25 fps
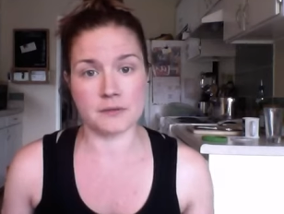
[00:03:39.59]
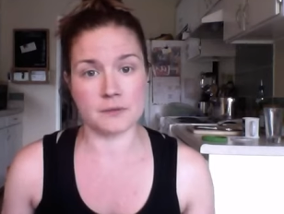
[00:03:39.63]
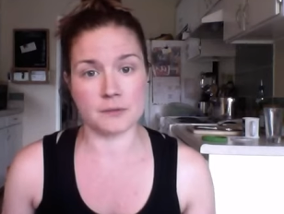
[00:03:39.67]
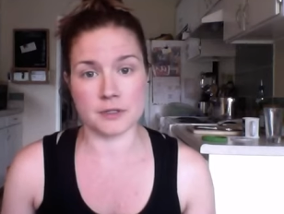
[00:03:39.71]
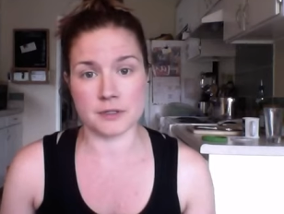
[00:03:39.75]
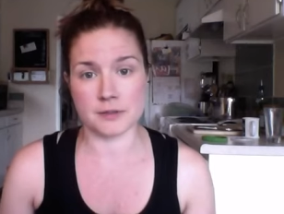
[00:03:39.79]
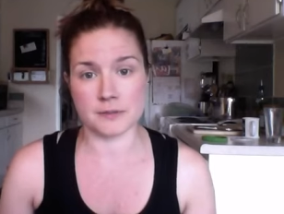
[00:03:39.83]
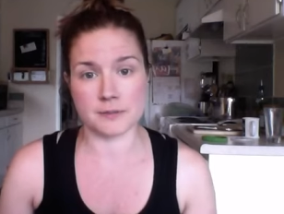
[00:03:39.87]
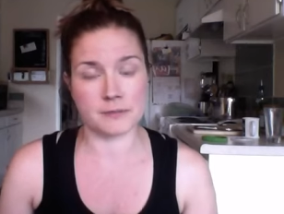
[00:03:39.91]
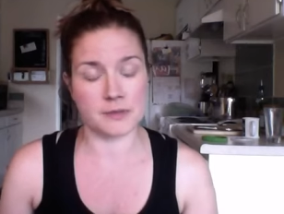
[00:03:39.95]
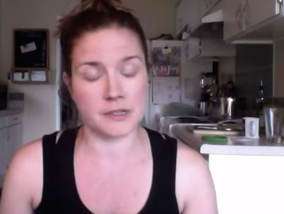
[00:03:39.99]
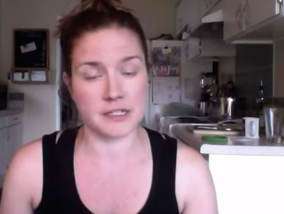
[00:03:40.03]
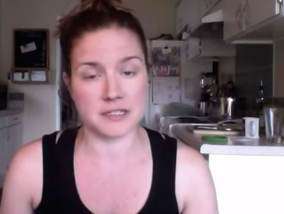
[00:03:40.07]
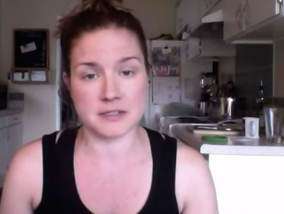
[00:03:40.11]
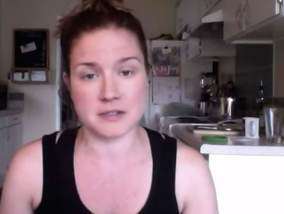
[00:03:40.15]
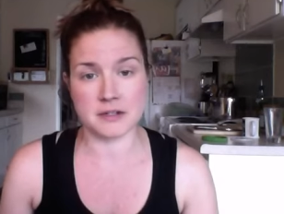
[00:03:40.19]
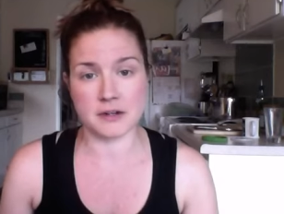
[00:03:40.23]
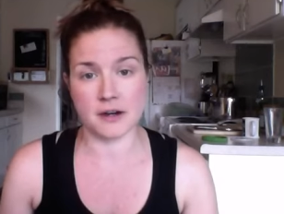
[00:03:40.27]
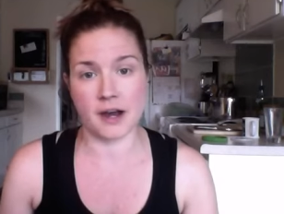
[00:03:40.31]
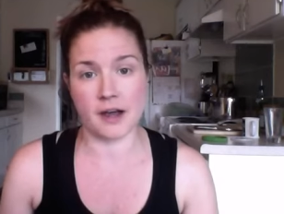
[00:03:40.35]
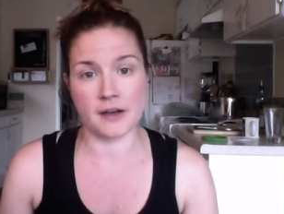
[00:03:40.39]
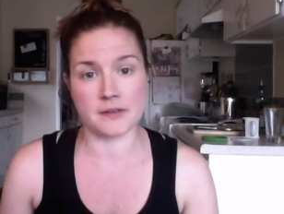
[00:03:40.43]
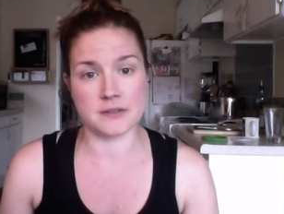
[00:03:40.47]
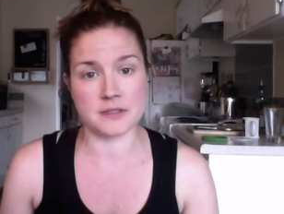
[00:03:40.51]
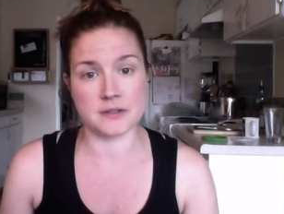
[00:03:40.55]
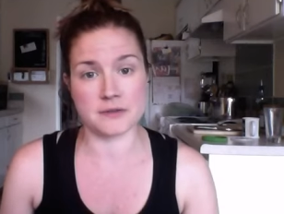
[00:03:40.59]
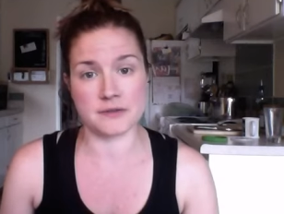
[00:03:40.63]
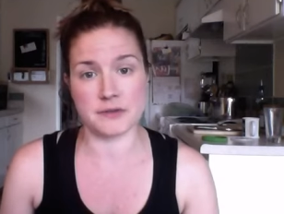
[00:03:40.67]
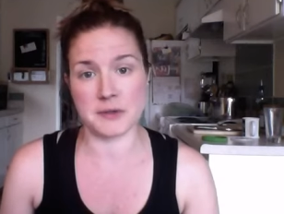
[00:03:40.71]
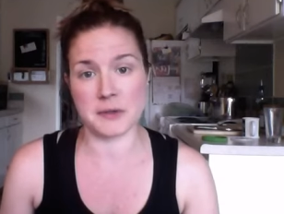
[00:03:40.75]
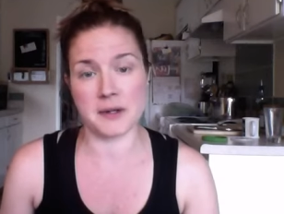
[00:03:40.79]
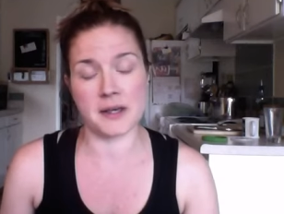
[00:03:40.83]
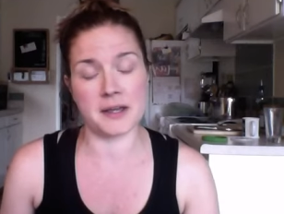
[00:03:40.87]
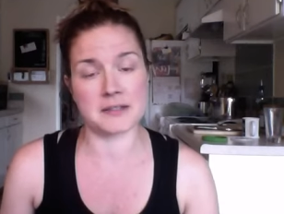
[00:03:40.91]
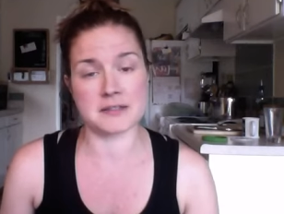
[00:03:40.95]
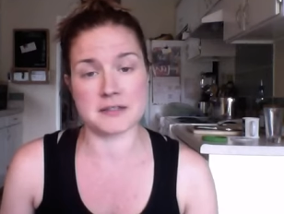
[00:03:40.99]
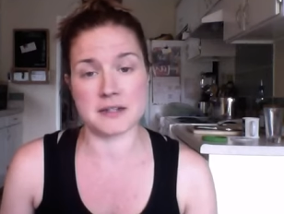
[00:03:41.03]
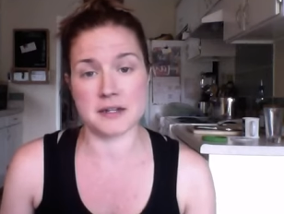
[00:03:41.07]
We're listing our house in a
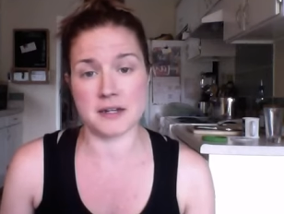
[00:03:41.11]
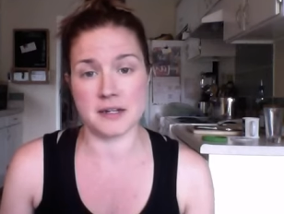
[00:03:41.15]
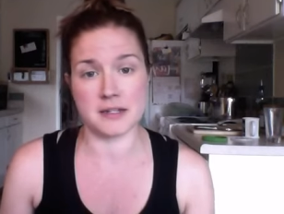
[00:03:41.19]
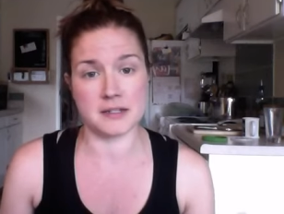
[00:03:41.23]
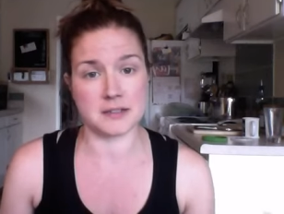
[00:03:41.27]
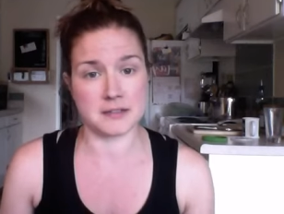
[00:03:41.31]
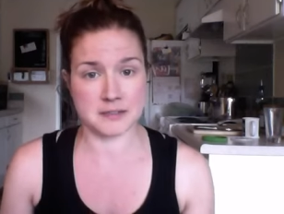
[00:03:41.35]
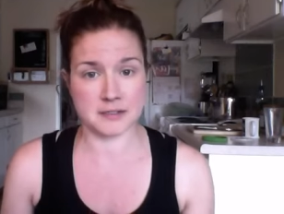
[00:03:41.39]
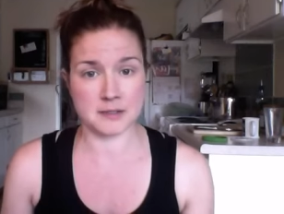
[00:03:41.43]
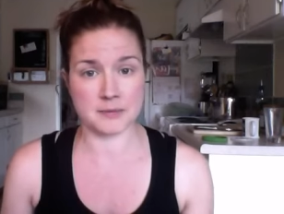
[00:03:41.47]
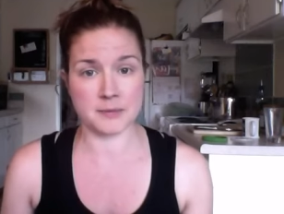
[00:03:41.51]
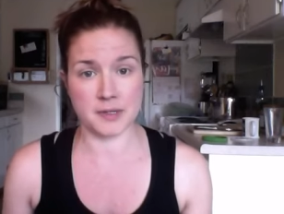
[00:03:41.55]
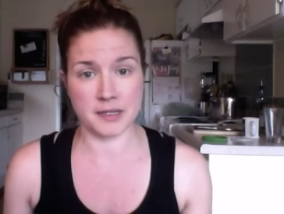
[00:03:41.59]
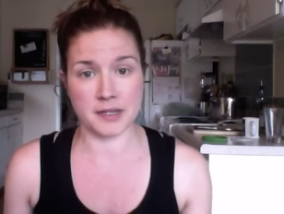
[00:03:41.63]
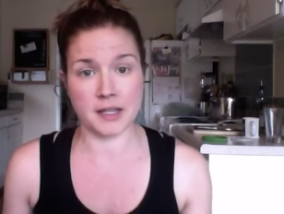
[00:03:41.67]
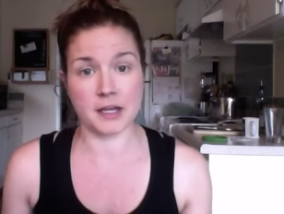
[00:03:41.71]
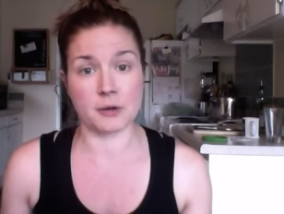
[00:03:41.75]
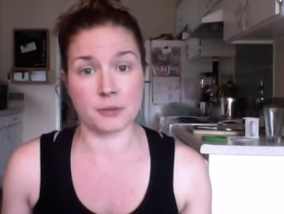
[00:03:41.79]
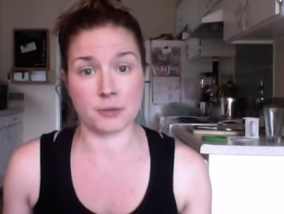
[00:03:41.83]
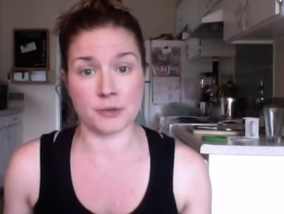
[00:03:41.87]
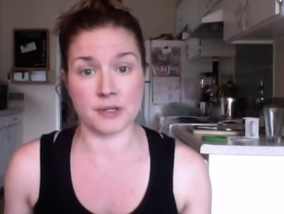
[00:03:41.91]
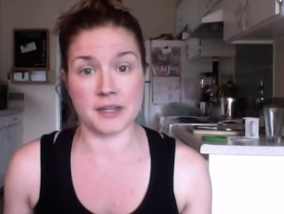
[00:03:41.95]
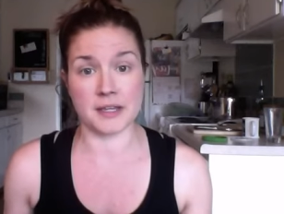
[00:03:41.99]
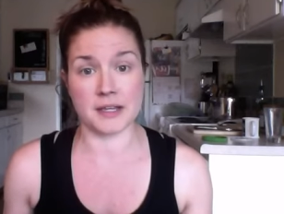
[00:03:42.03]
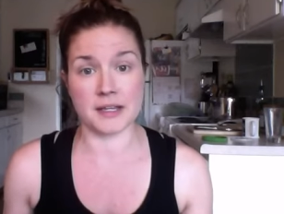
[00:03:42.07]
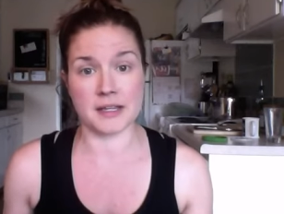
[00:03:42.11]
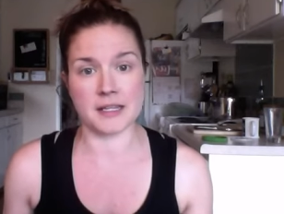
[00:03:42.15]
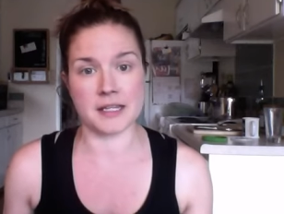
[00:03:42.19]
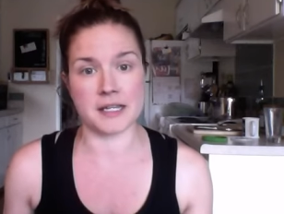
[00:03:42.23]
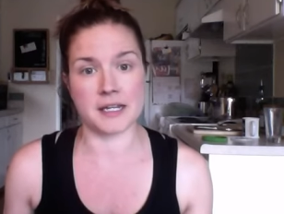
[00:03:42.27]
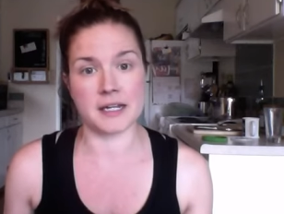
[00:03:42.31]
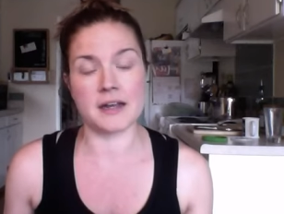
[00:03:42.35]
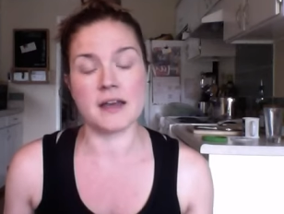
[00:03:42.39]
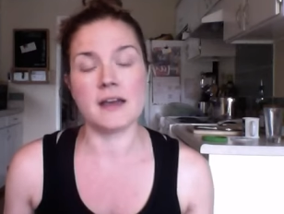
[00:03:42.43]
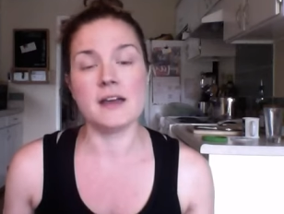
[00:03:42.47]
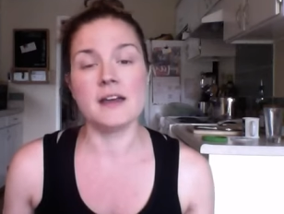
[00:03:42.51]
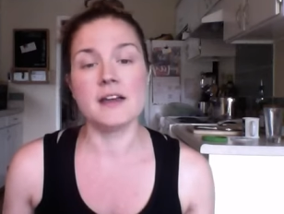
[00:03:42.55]
few days and it needs to be like really clean.